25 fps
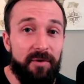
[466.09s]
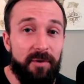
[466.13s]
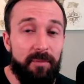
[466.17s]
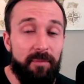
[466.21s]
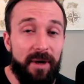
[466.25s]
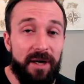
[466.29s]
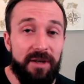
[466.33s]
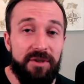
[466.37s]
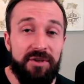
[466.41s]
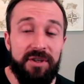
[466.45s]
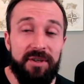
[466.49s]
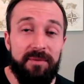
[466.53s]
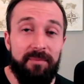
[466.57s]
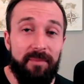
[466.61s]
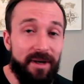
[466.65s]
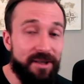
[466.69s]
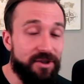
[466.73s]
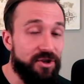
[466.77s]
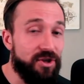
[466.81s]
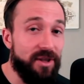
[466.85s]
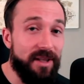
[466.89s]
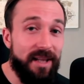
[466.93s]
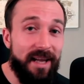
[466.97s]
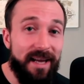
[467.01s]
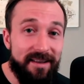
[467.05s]
a budget
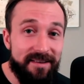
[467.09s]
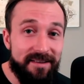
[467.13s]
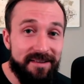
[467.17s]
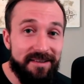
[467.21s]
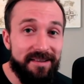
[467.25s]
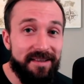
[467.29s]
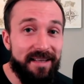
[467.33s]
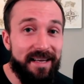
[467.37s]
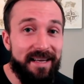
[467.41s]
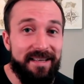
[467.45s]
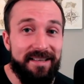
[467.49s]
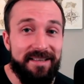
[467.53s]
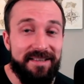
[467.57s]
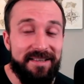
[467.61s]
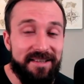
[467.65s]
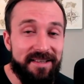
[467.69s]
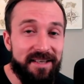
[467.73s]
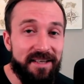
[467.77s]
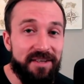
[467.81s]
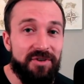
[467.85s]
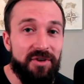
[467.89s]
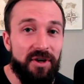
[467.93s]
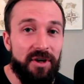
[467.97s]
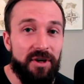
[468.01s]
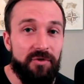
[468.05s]
much less than
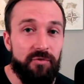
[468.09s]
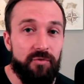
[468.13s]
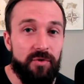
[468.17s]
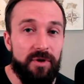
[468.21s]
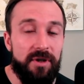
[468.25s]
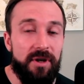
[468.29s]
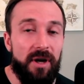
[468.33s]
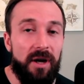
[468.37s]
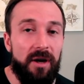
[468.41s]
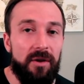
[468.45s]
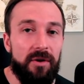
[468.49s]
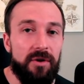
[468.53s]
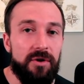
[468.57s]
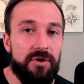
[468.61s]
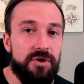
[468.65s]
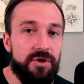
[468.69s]
$600.